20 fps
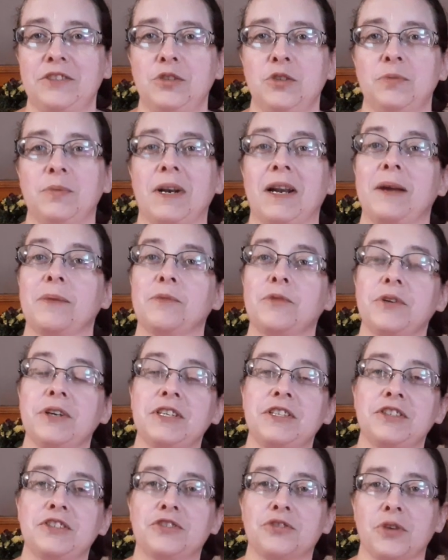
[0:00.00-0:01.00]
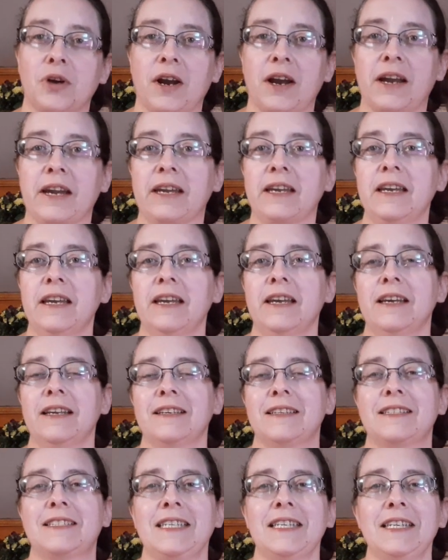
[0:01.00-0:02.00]
to, but I'm going to try
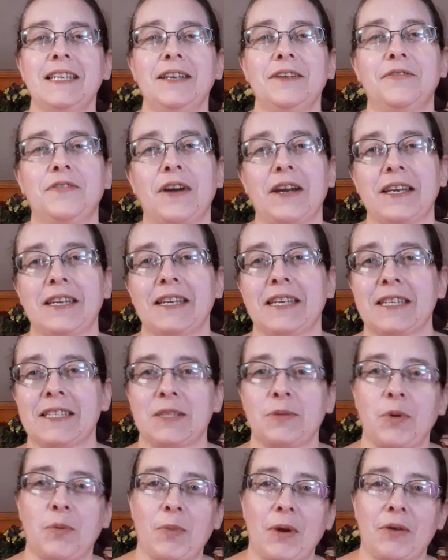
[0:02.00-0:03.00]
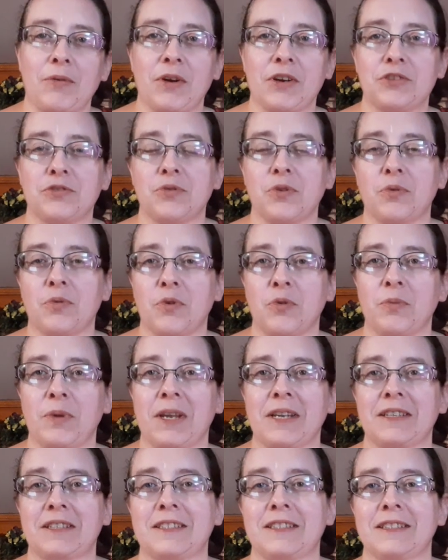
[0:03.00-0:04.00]
to see if I can get some of my retro
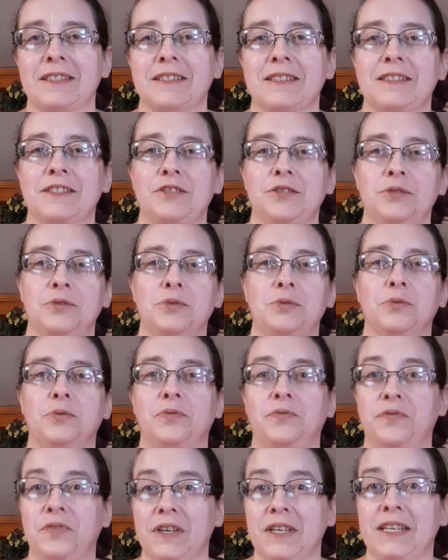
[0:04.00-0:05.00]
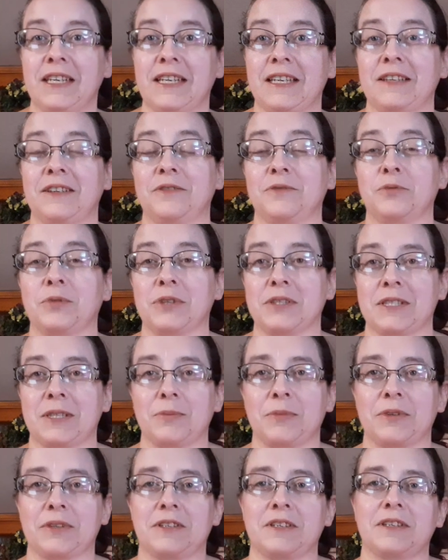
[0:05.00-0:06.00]
romances to fit in with
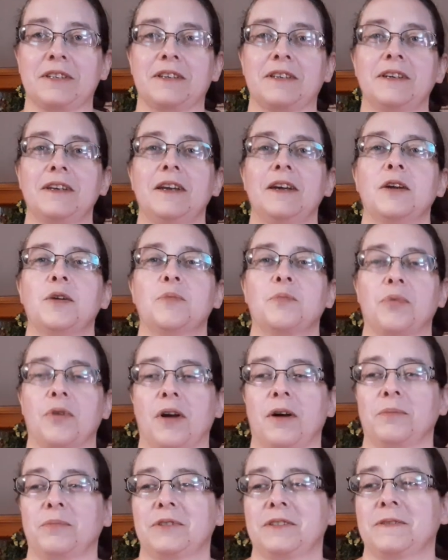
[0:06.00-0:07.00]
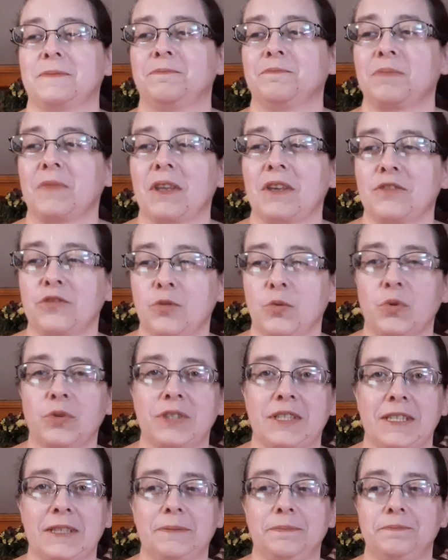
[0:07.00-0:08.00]
some of the prompts. So we'll
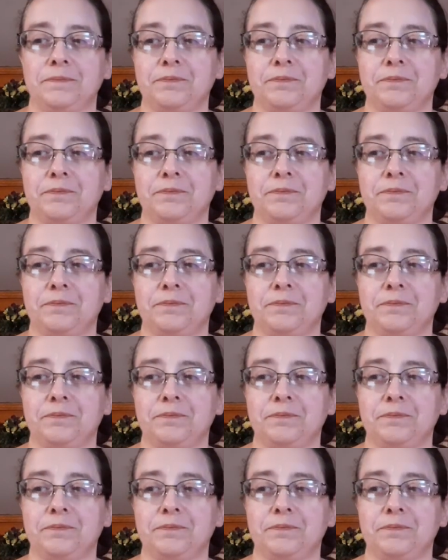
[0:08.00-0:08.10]
see.